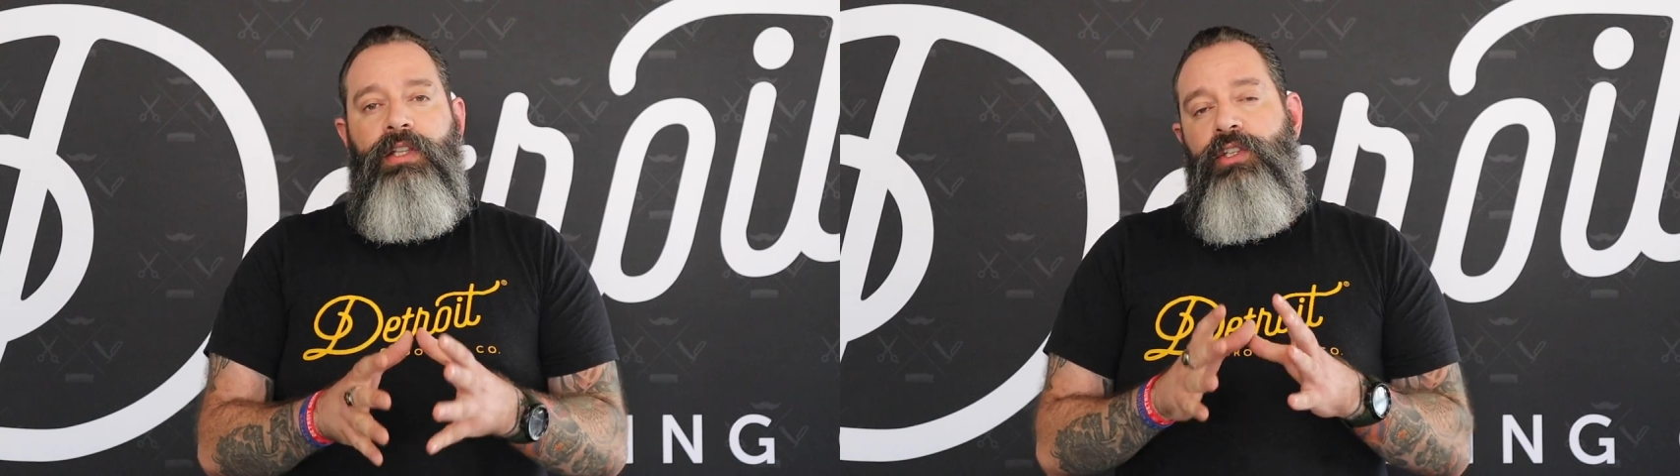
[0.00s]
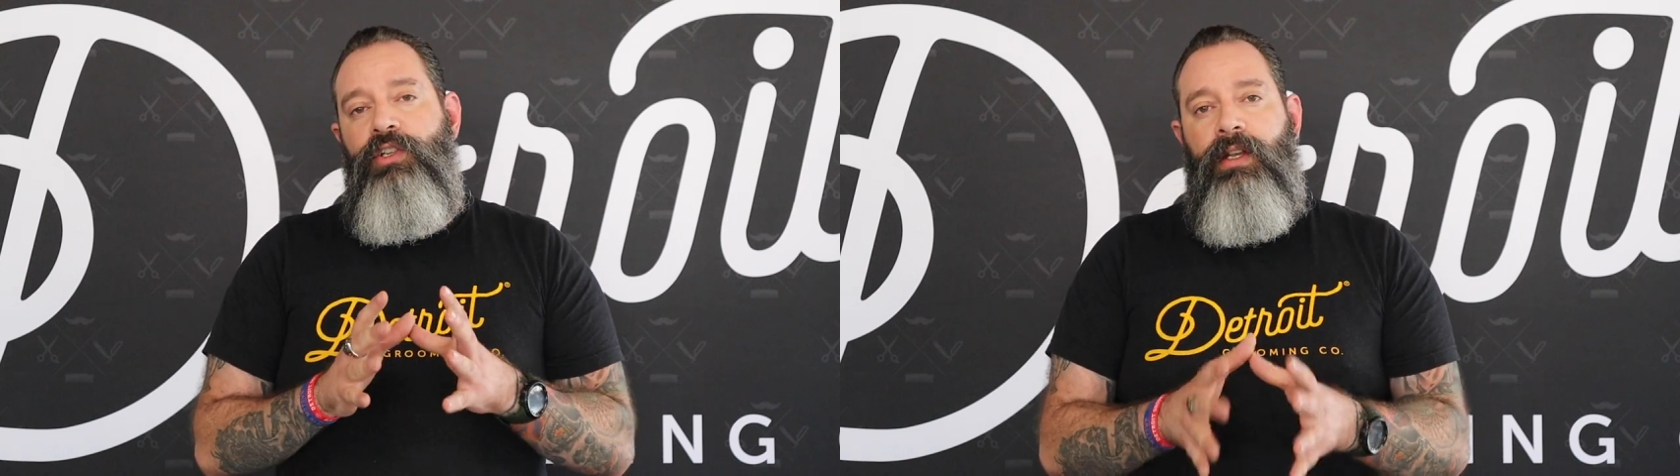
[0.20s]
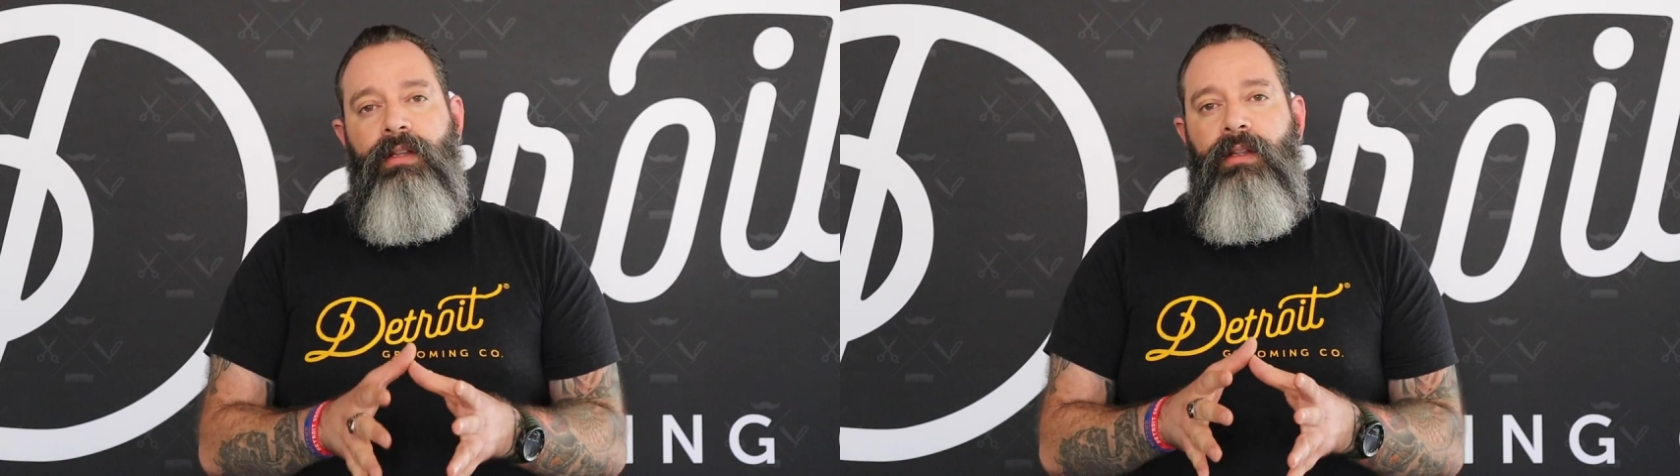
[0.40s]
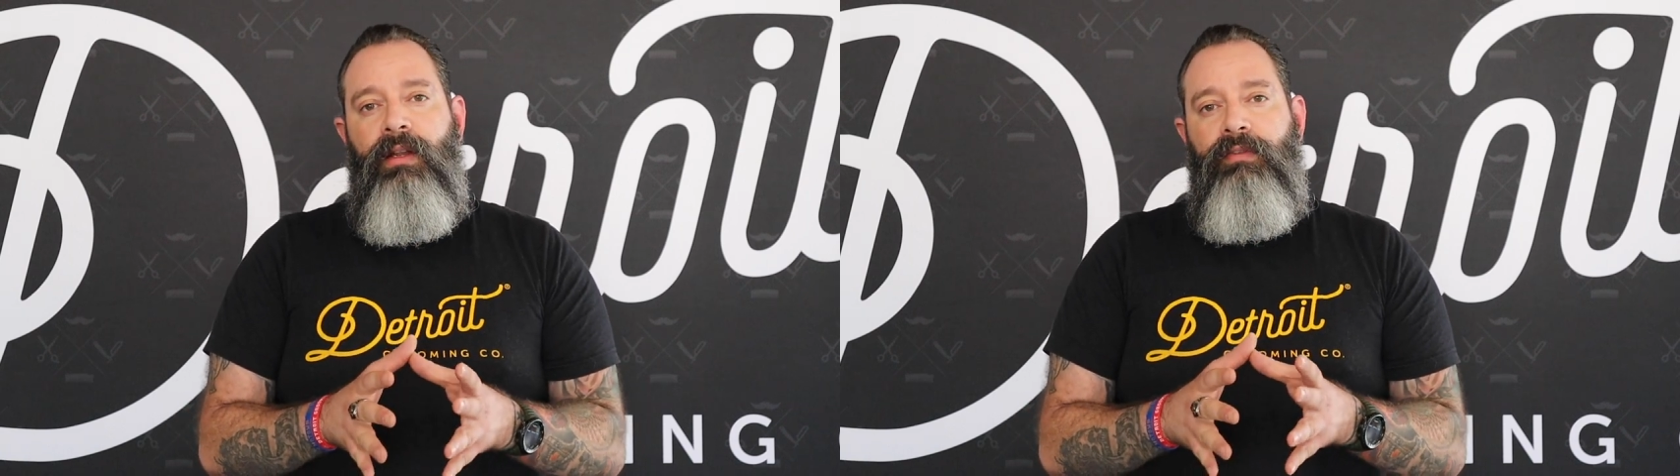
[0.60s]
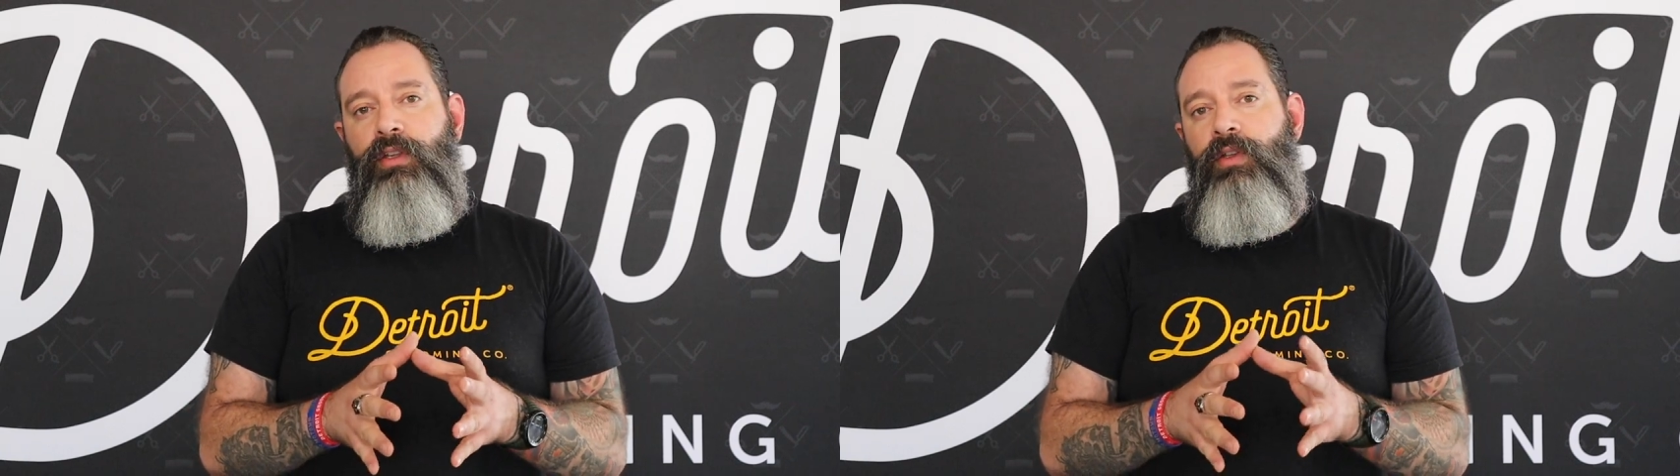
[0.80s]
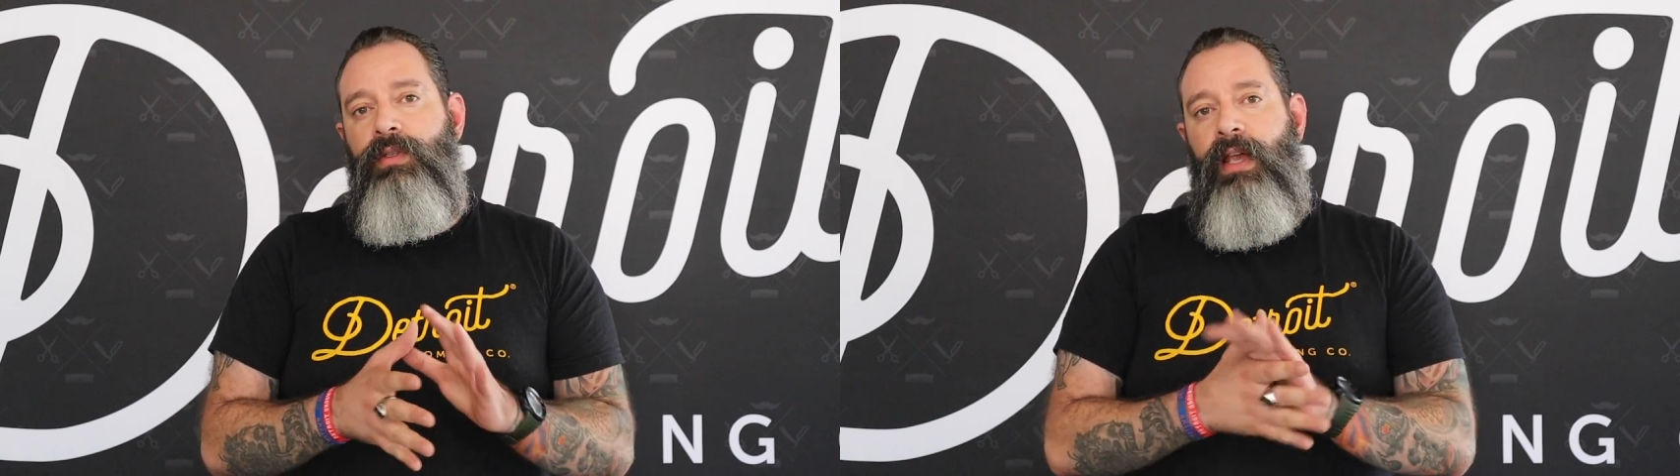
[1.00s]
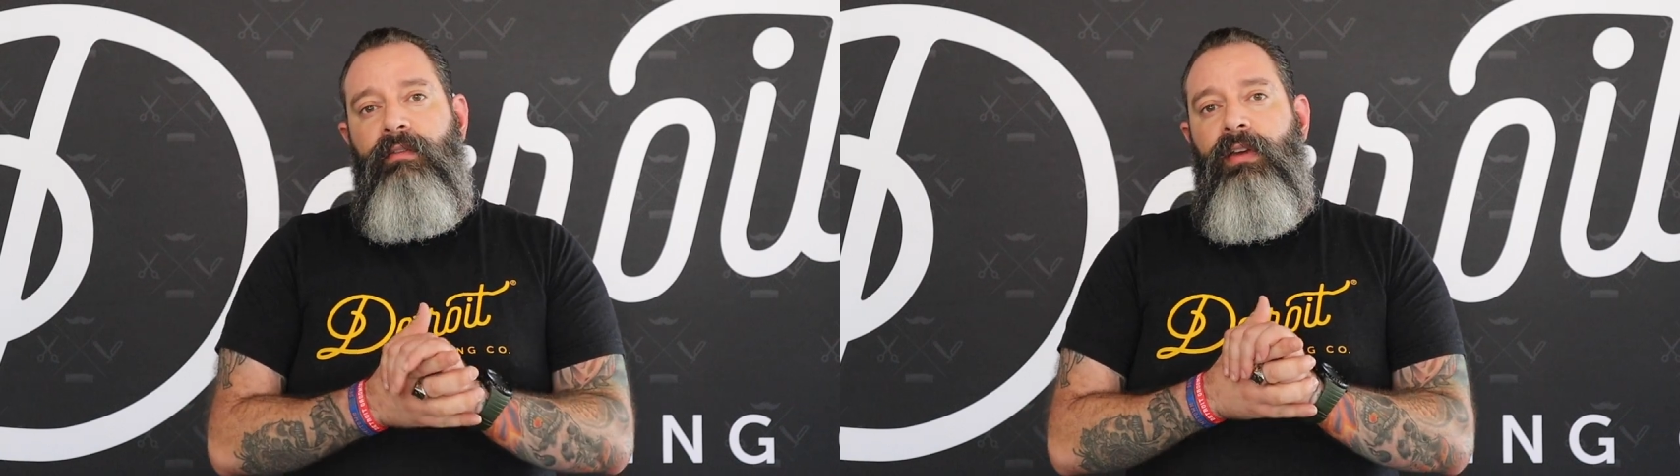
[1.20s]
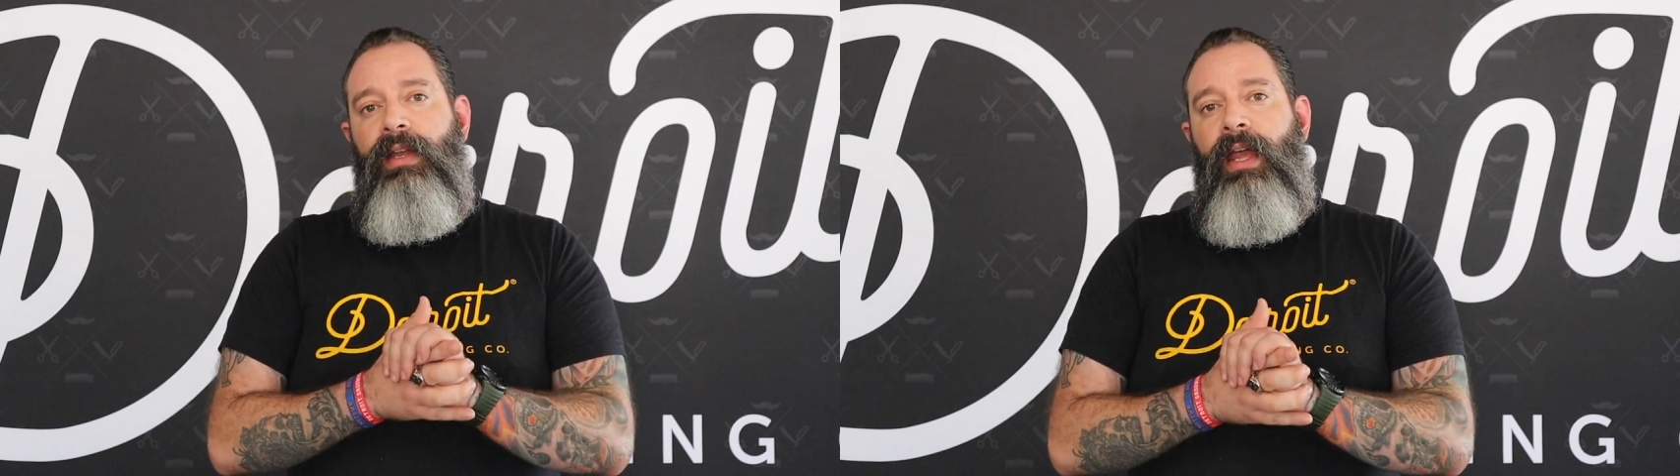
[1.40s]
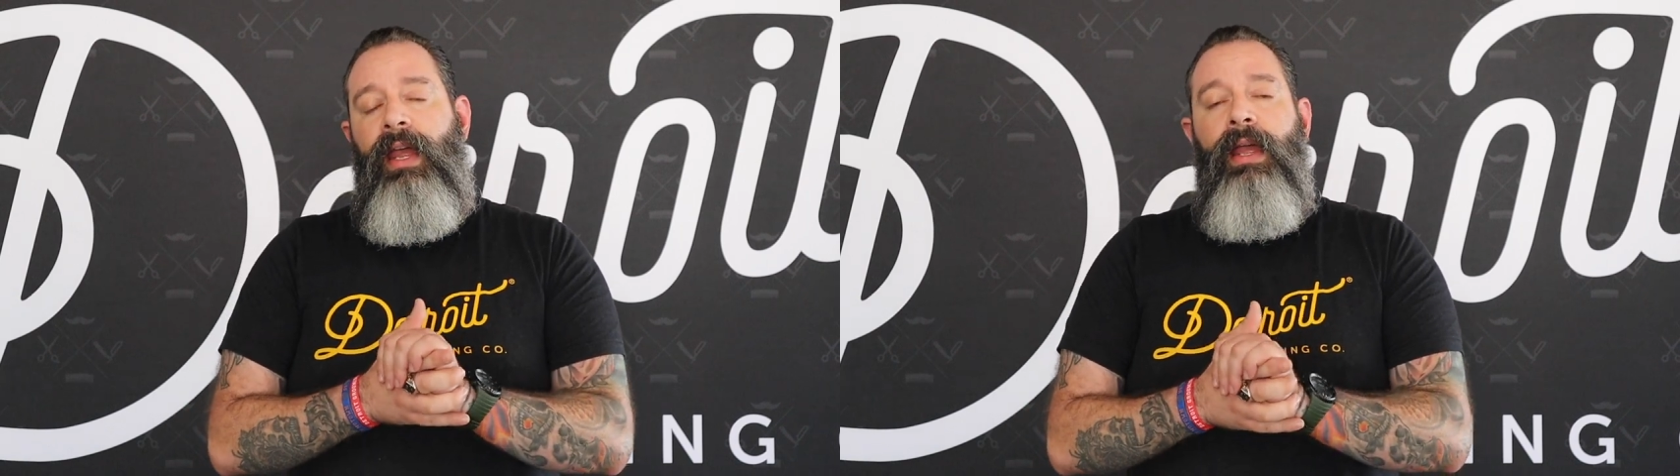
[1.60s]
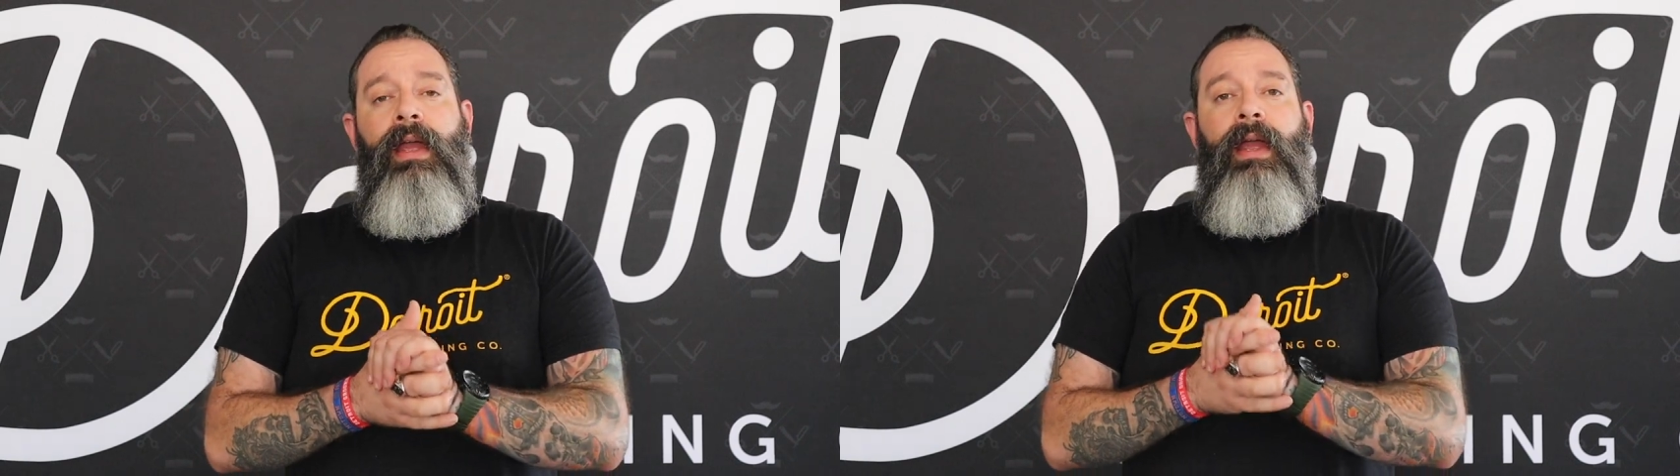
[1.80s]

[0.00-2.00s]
It's gentle enough to use every day,